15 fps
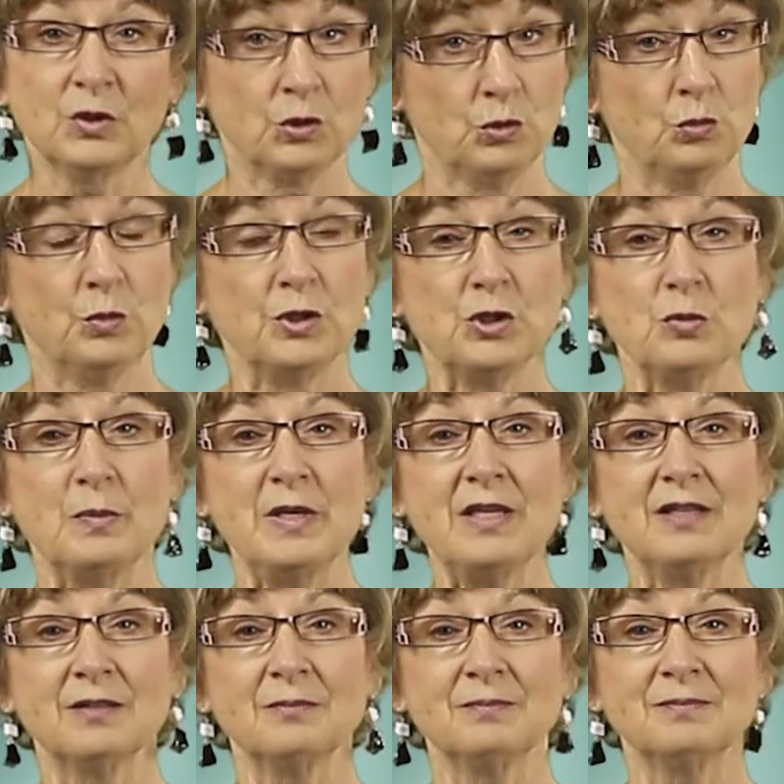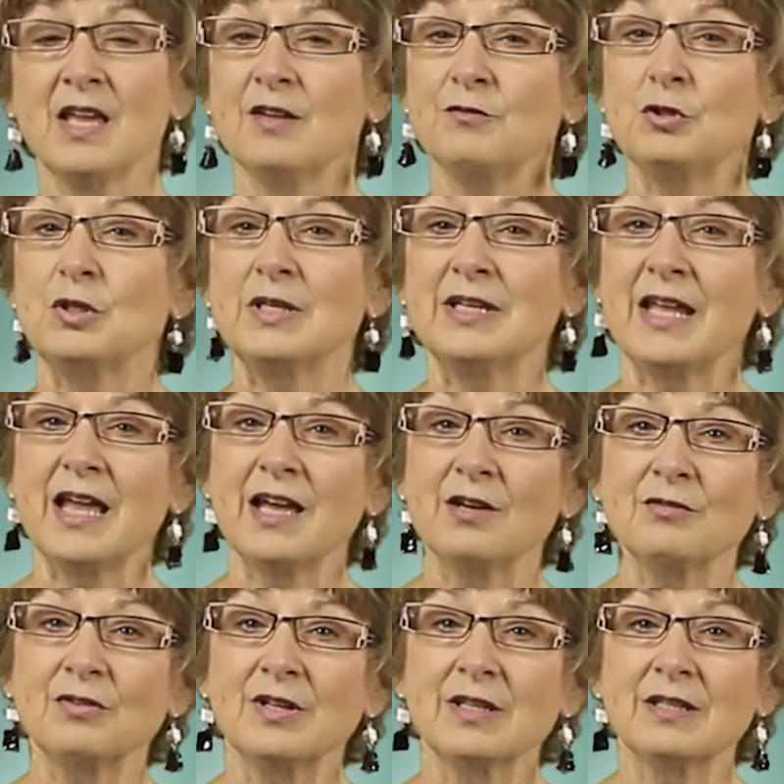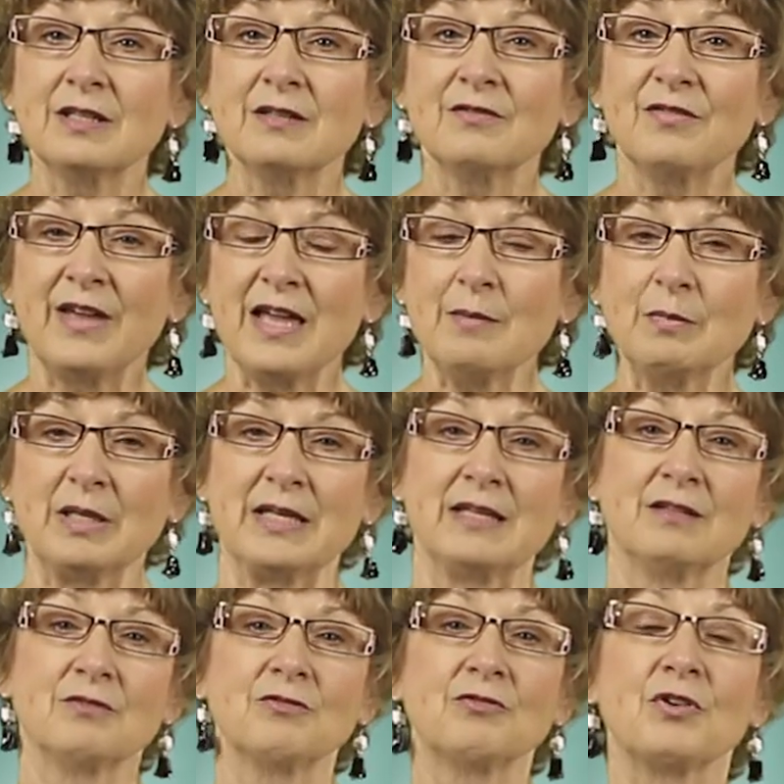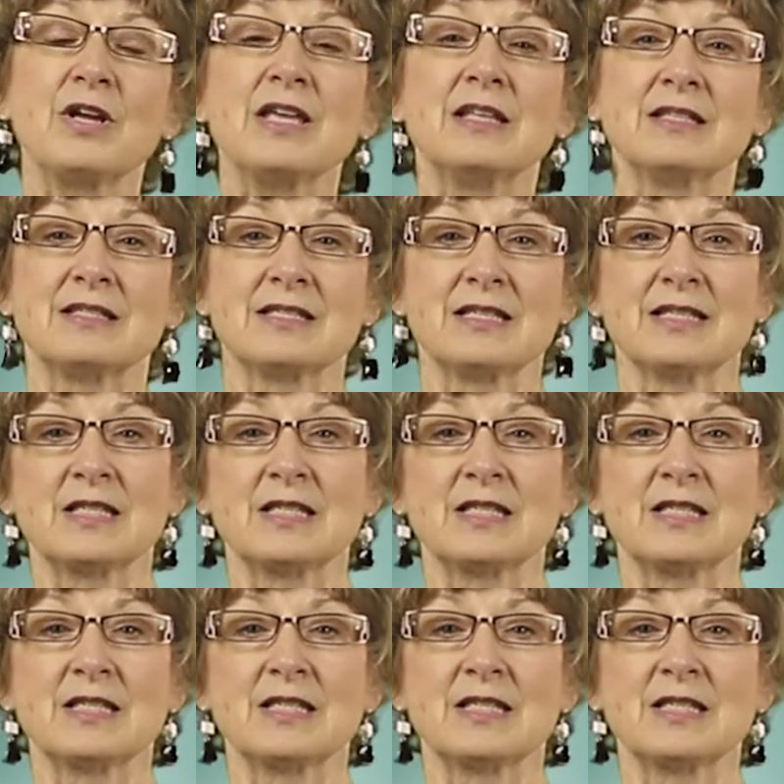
who would you be? If you didn't have family, friends, a